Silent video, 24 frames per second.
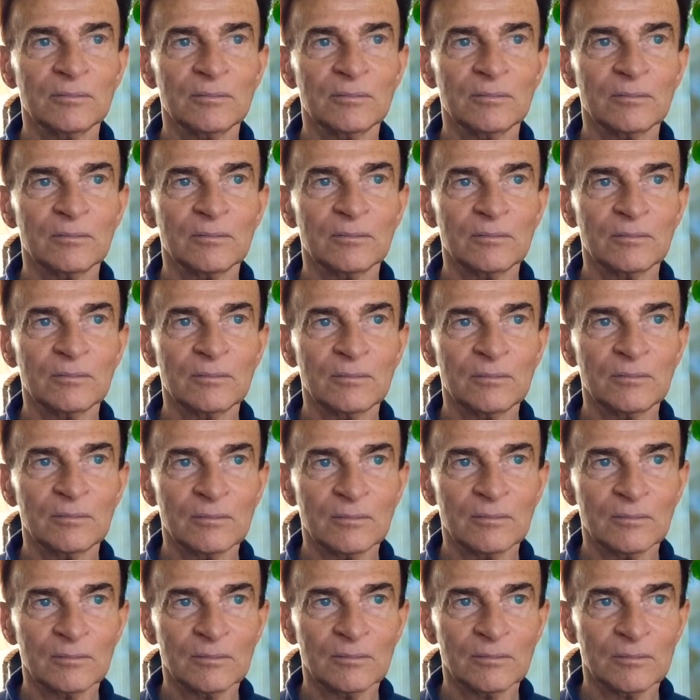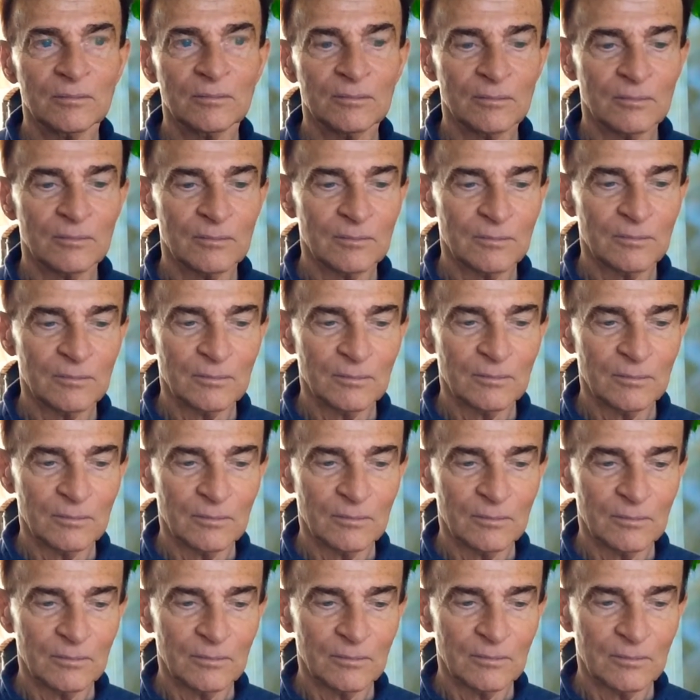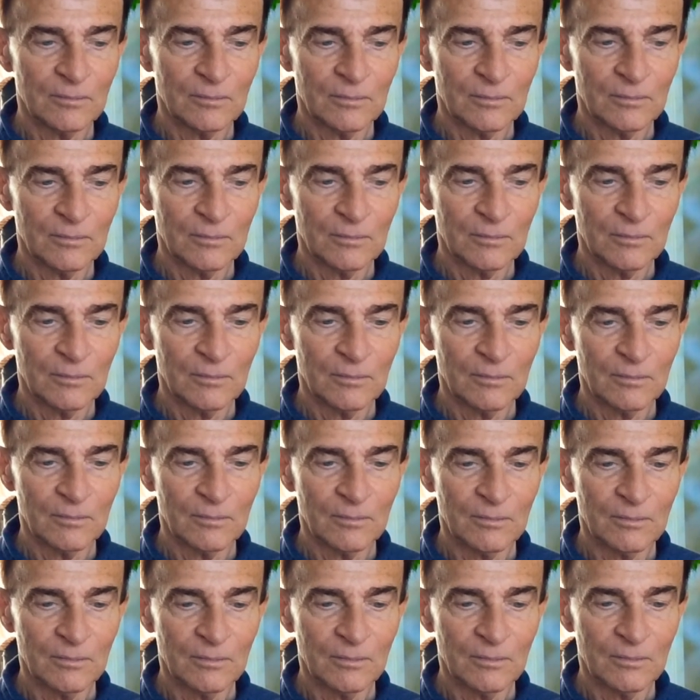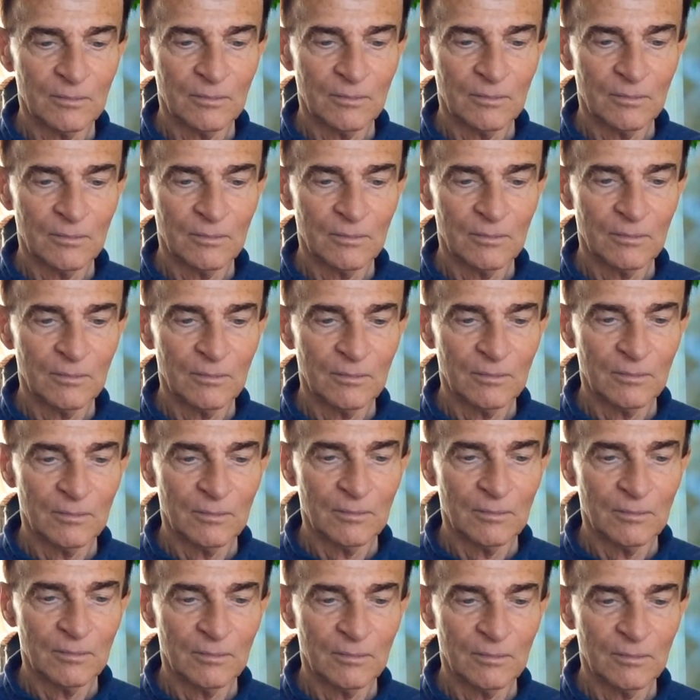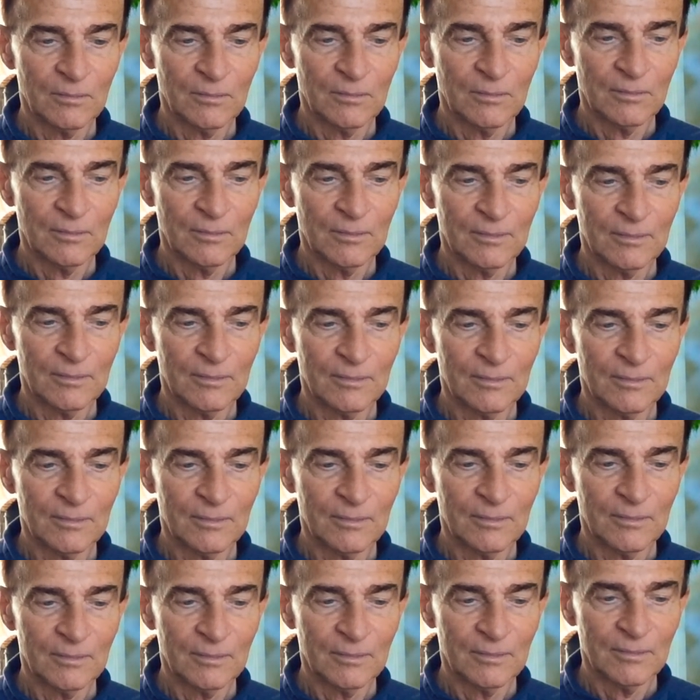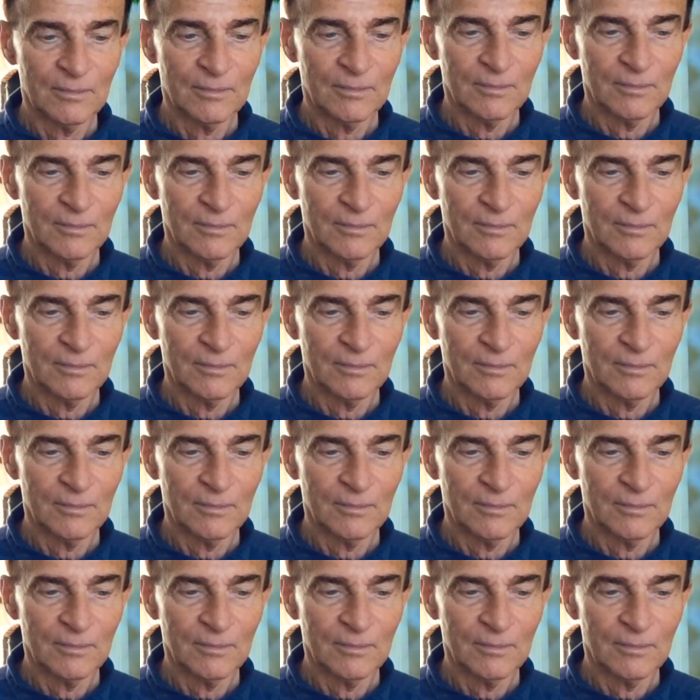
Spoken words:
[no speech]